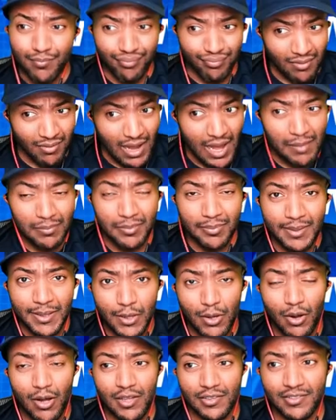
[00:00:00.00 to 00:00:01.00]

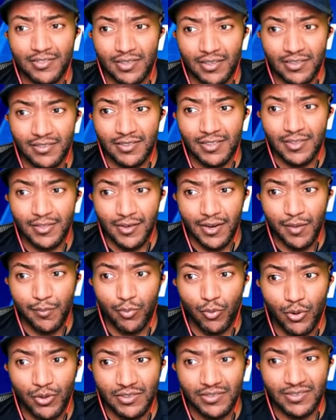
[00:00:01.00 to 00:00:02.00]
probably cost Chelsea three
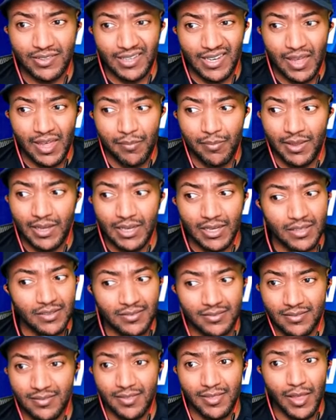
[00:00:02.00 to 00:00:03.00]
points today
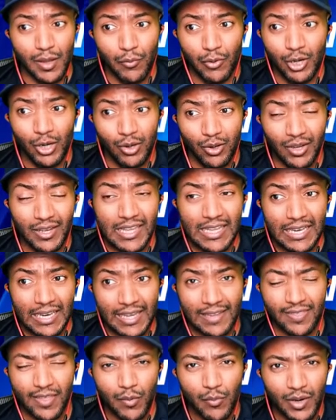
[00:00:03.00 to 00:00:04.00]
because they were looking
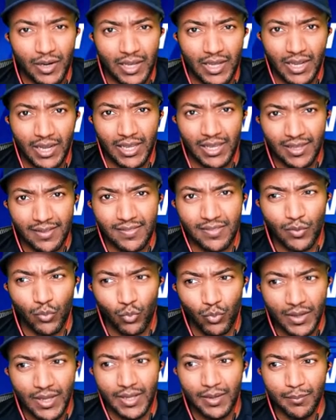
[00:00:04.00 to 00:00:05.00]
like they were gonna get the
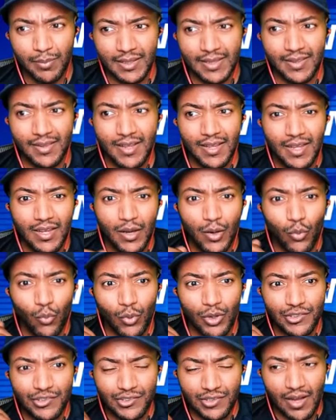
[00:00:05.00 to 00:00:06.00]
win, but
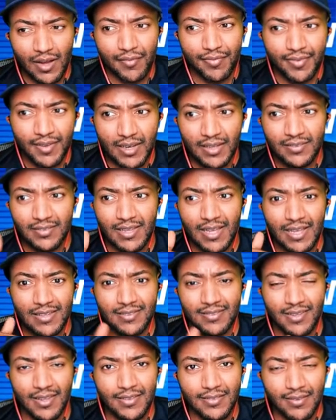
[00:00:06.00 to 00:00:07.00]
when João Felix
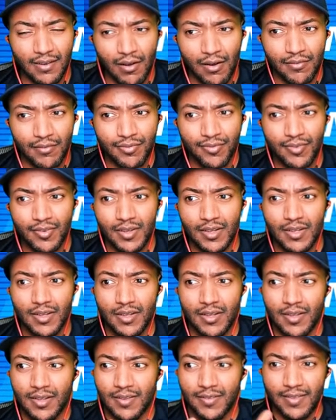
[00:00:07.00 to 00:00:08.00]
got sent off,
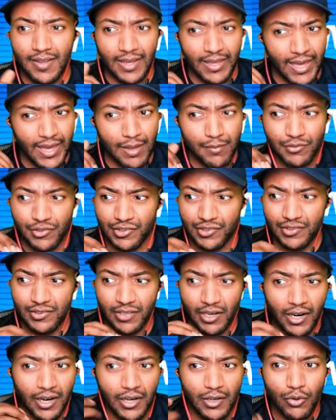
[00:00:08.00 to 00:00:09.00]
the game
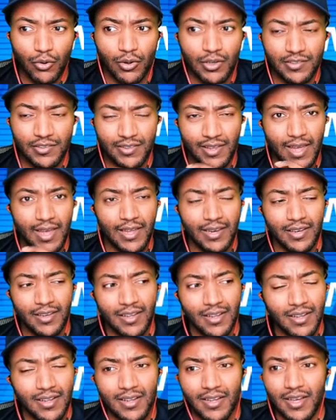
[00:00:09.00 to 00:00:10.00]
just turned on his head.
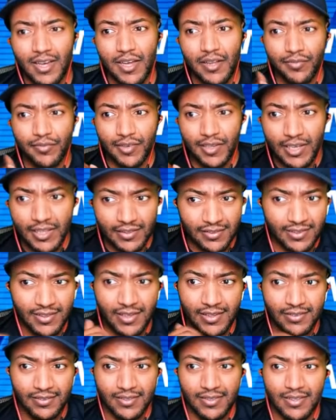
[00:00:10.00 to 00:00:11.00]
And
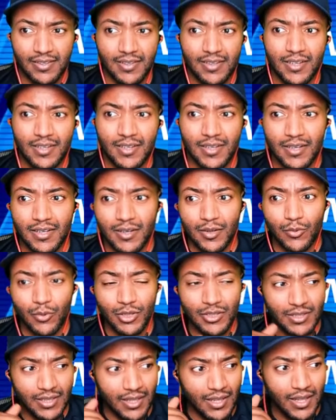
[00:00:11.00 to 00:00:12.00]
Vinicius
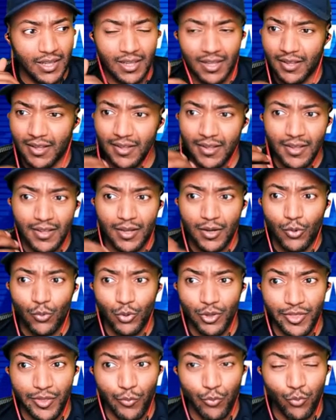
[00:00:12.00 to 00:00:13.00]
with the
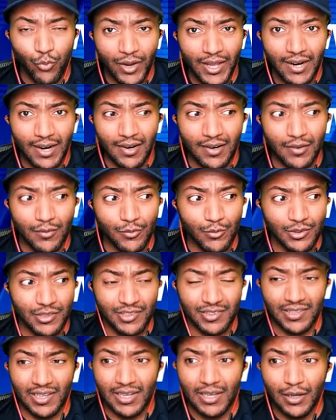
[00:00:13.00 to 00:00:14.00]
with the winner with
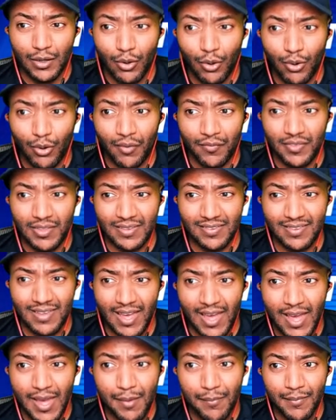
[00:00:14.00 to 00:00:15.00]
the second goal of this
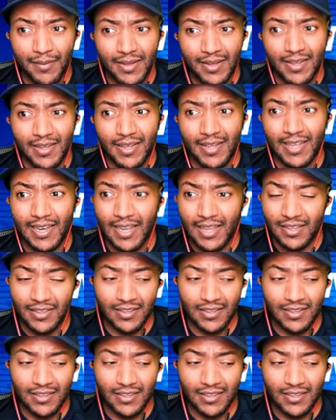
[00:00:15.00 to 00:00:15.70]
game, and